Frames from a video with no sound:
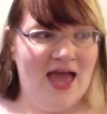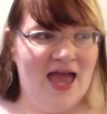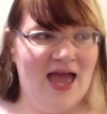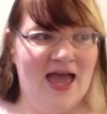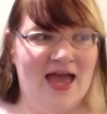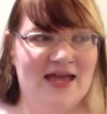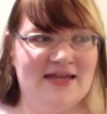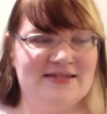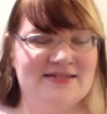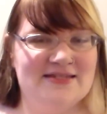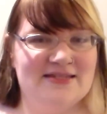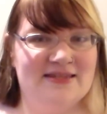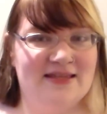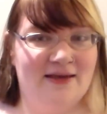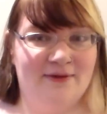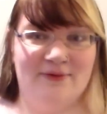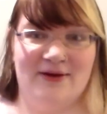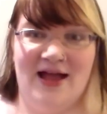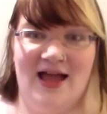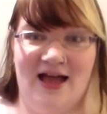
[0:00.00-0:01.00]
and
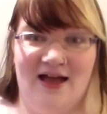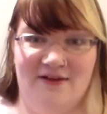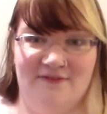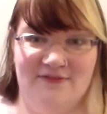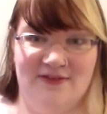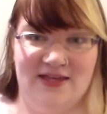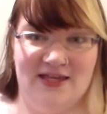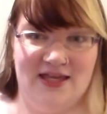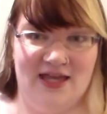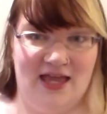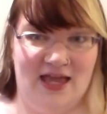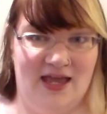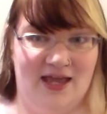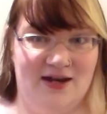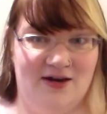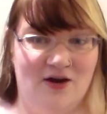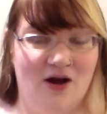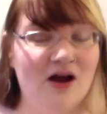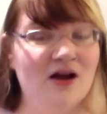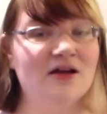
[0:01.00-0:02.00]
they were having
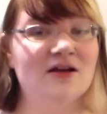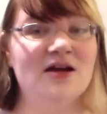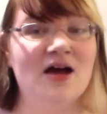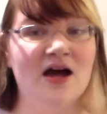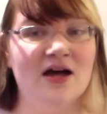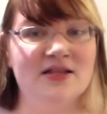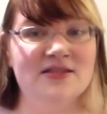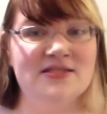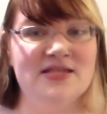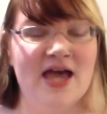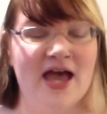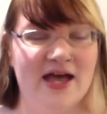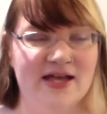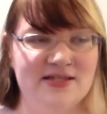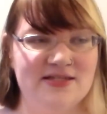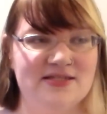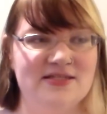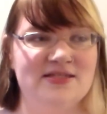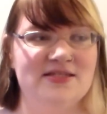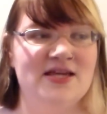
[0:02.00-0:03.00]
an art
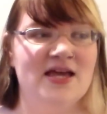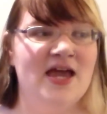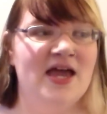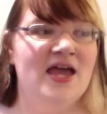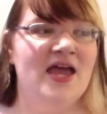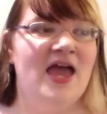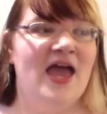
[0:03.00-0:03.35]
contest,